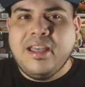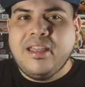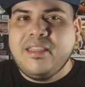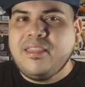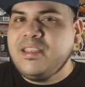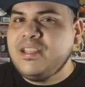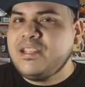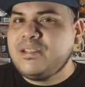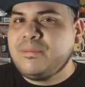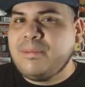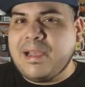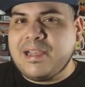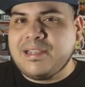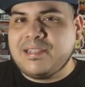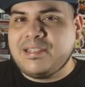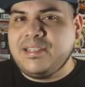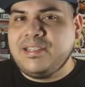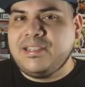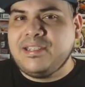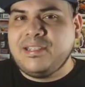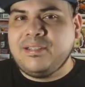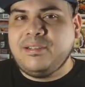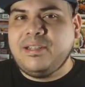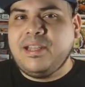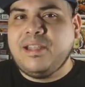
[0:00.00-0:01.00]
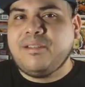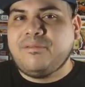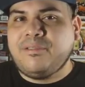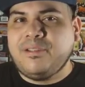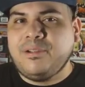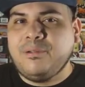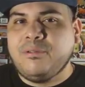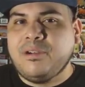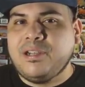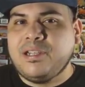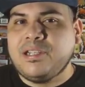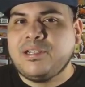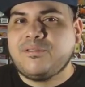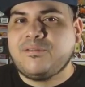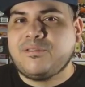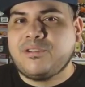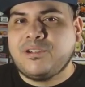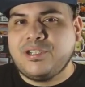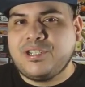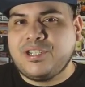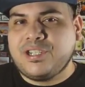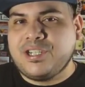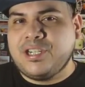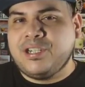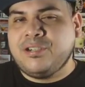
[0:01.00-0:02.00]
this past season definitely was for
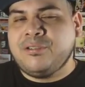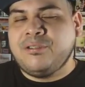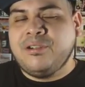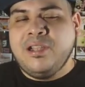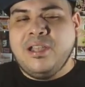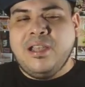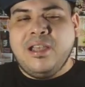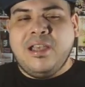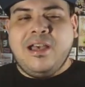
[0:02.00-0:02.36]
the show.